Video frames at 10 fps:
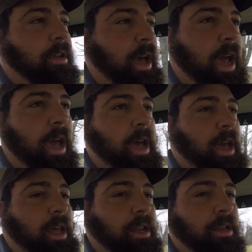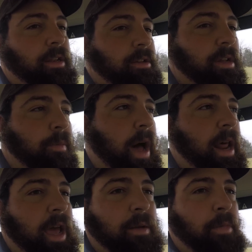and
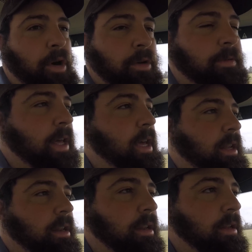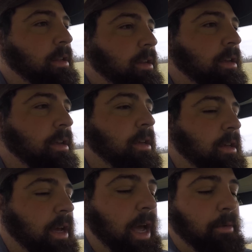somebody had moved it,
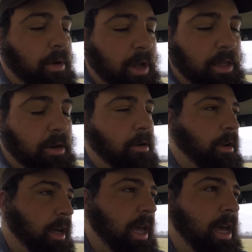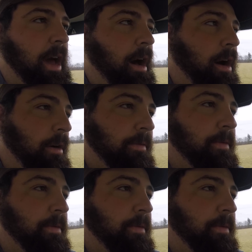and when they turned the key off,